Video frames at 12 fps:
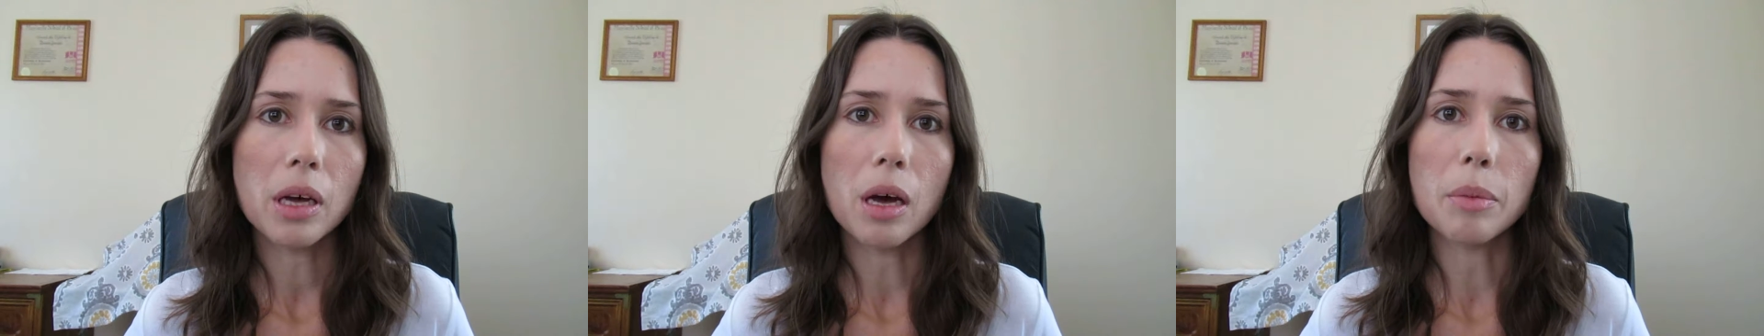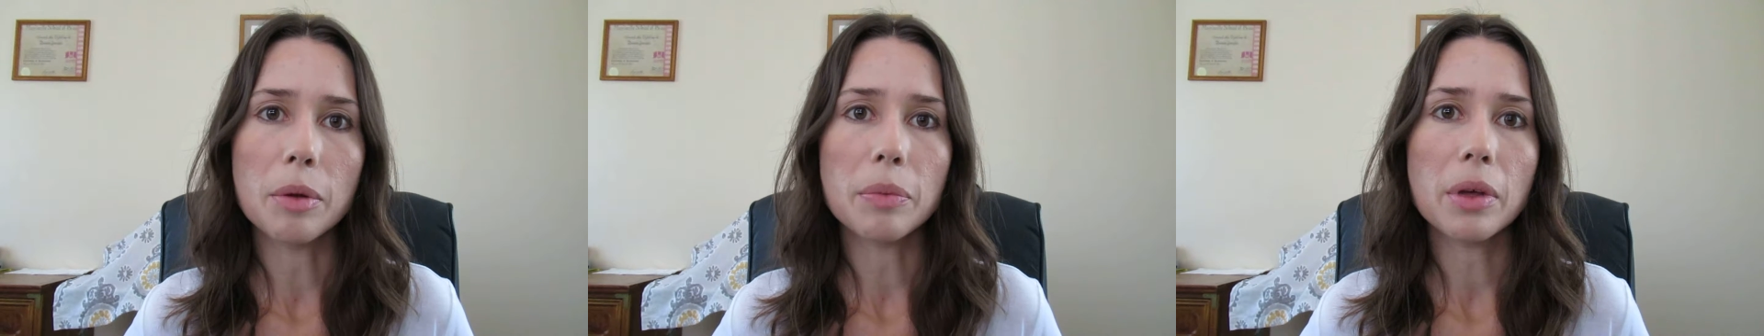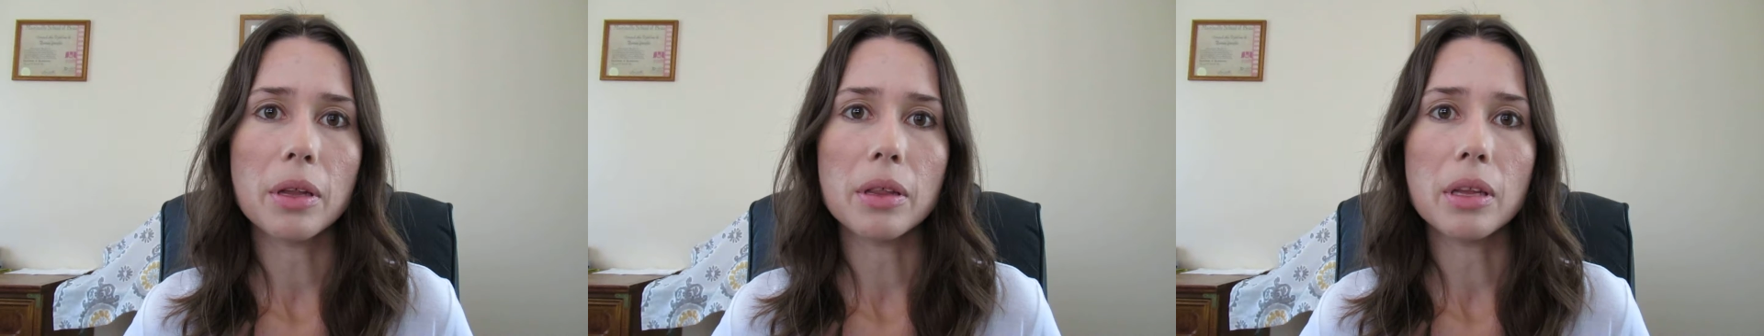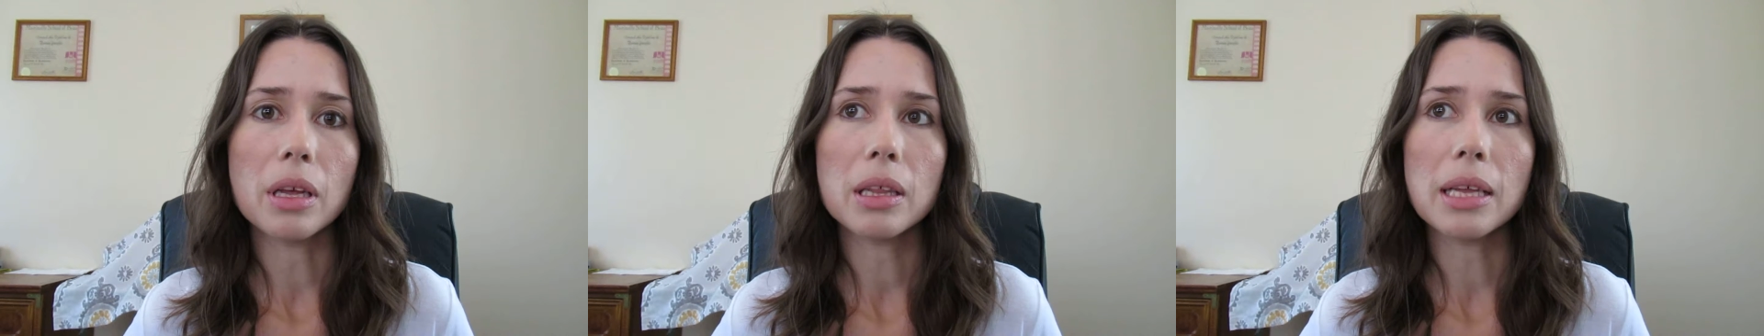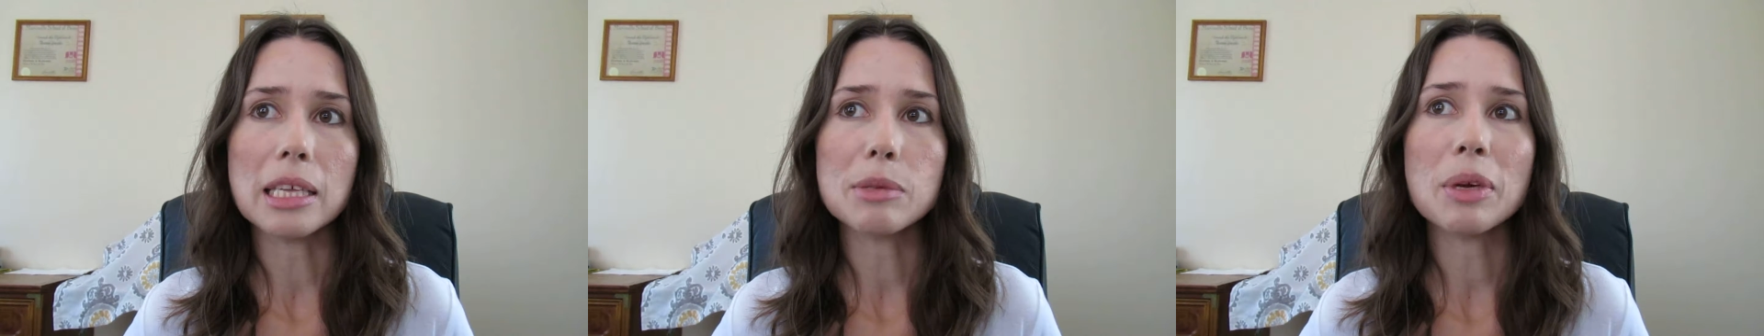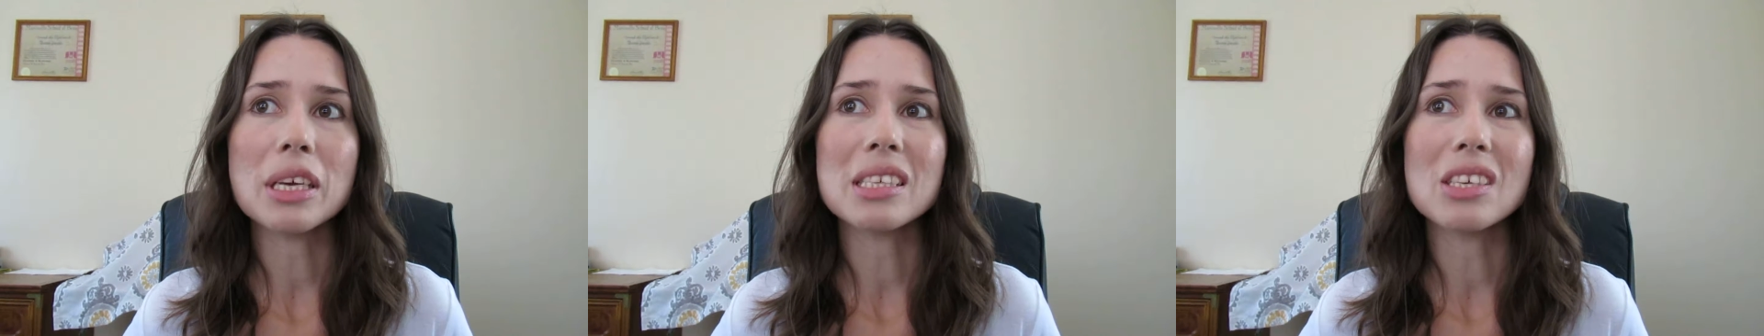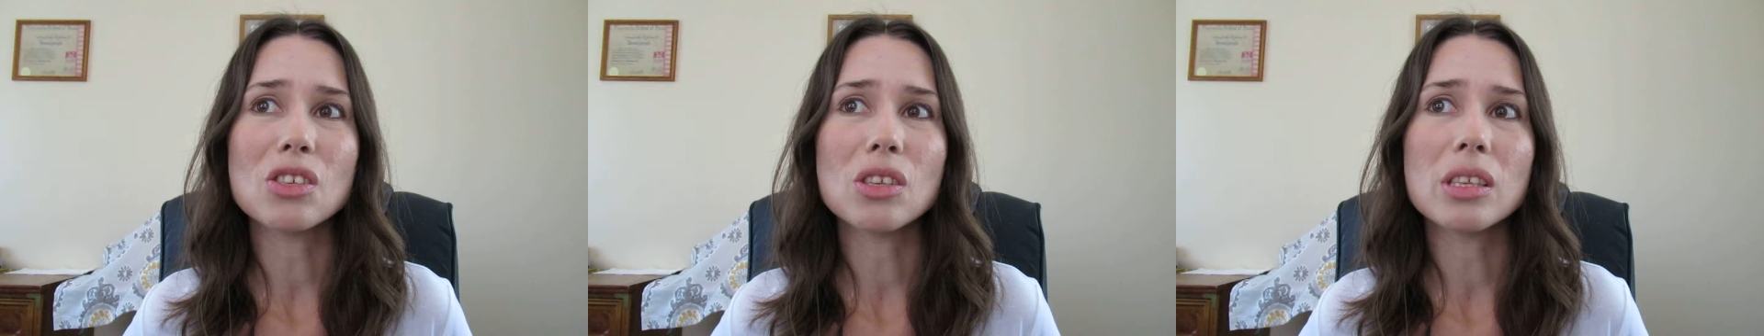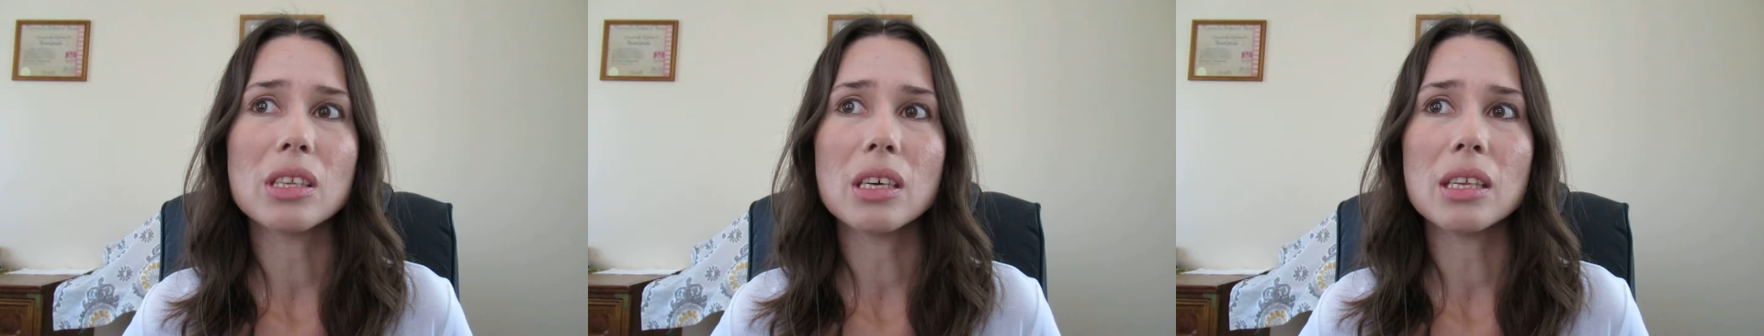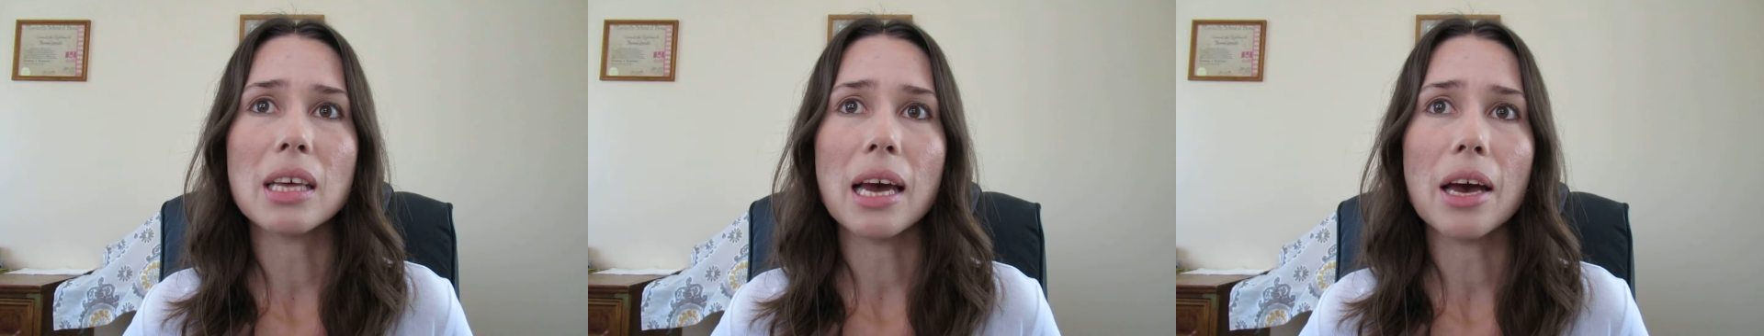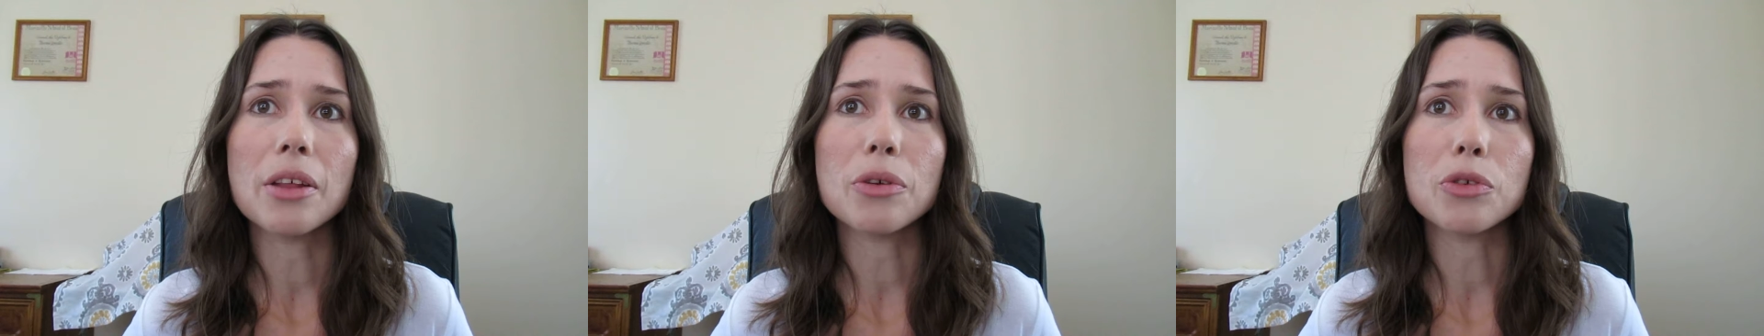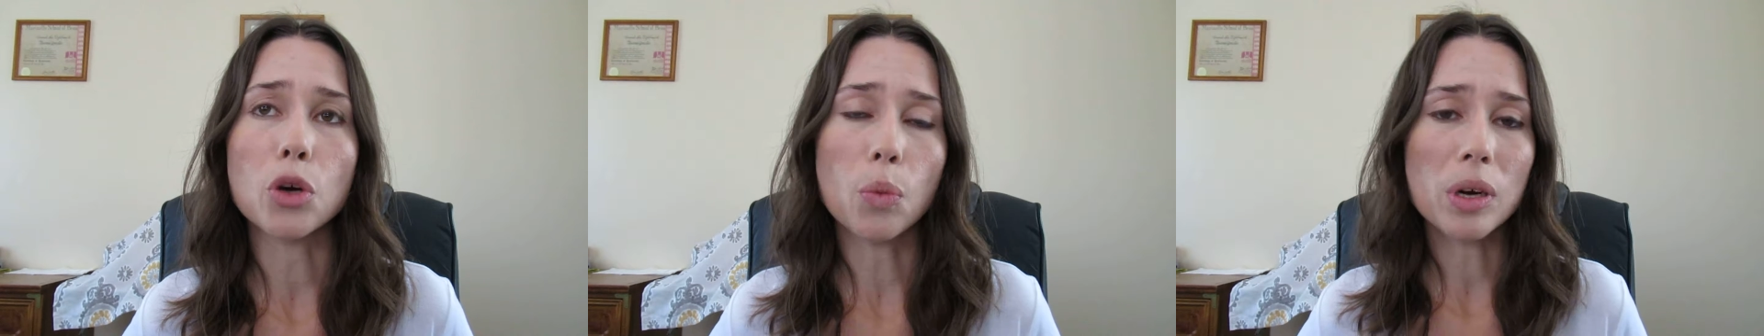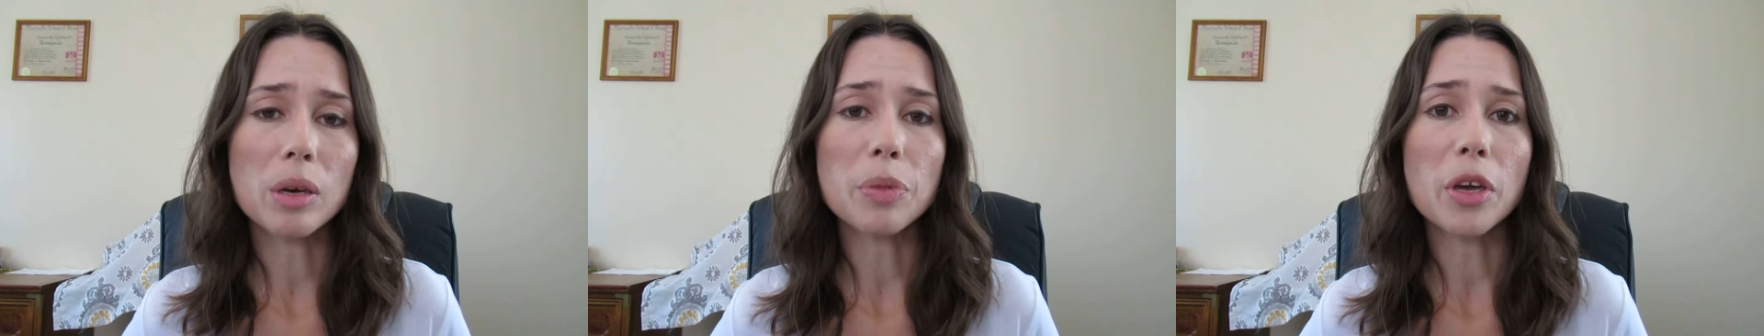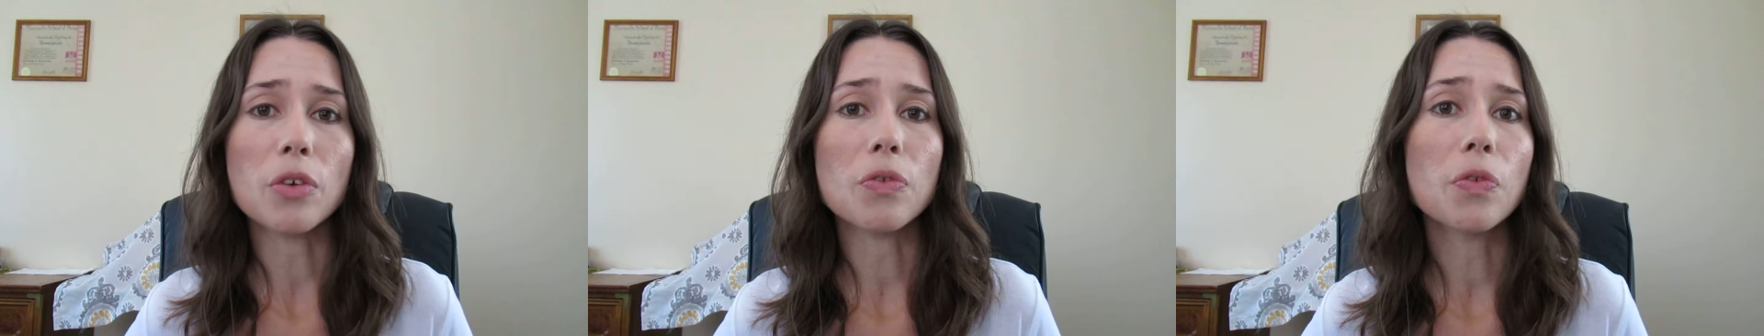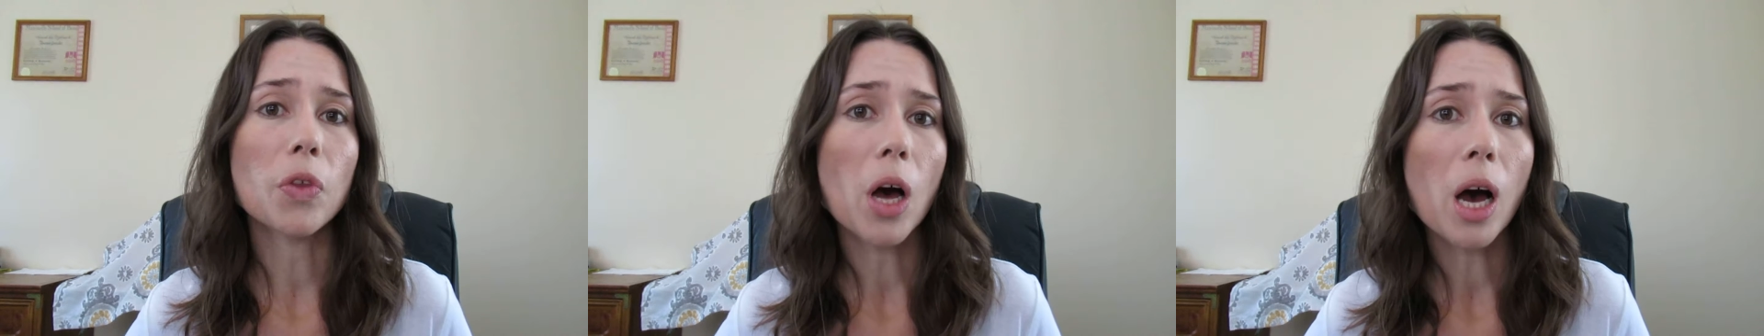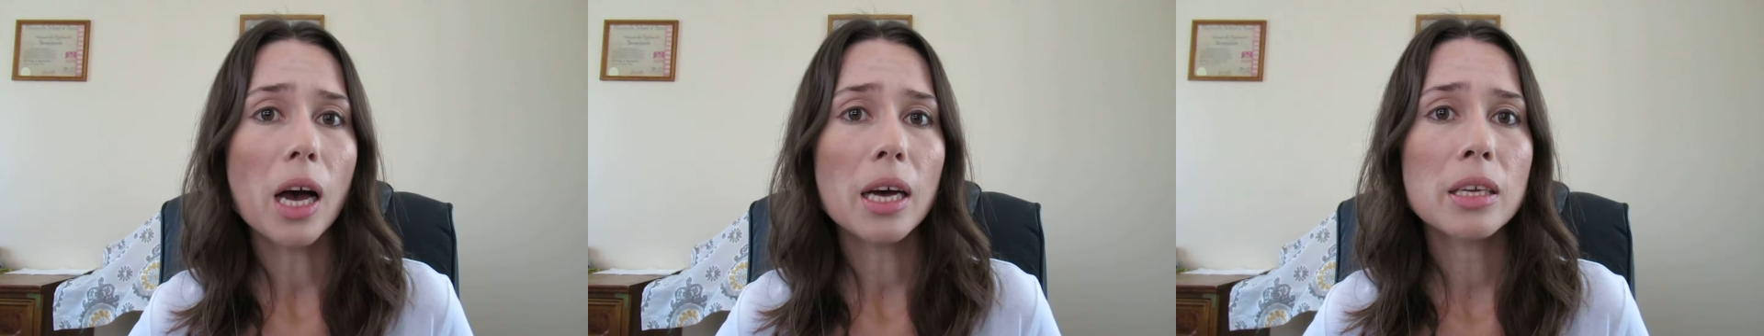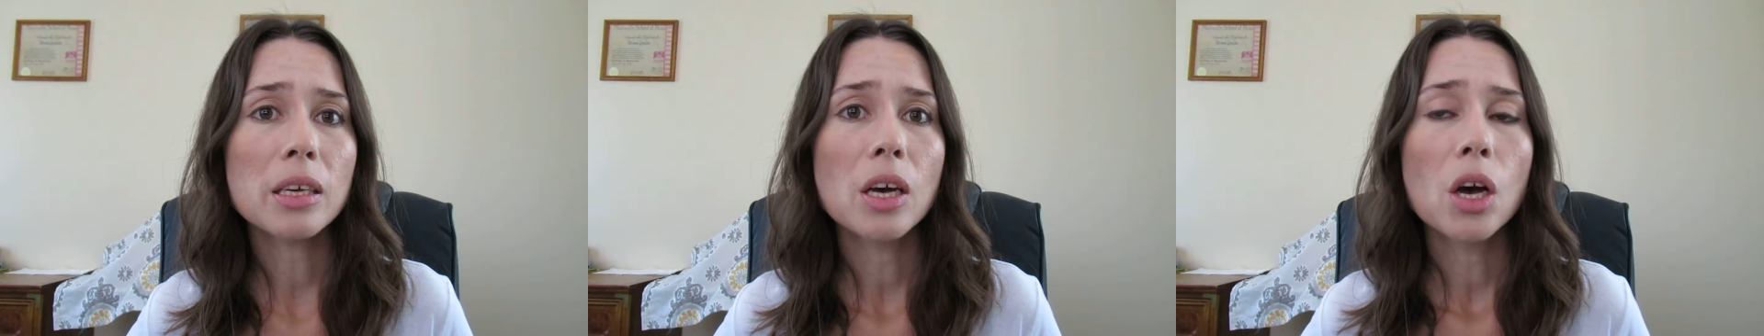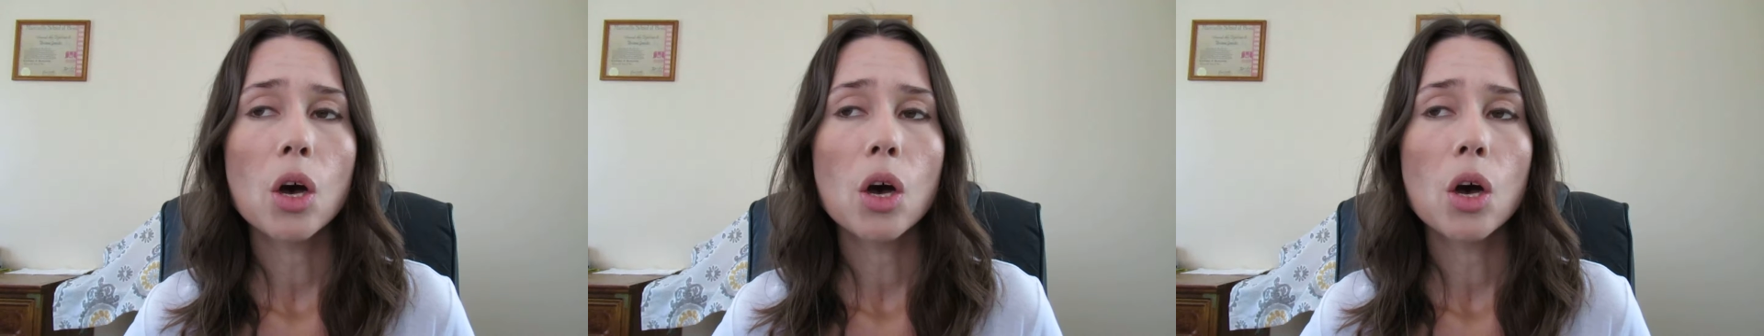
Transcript: Um, and, and that's because they, they either don't want to appear flawed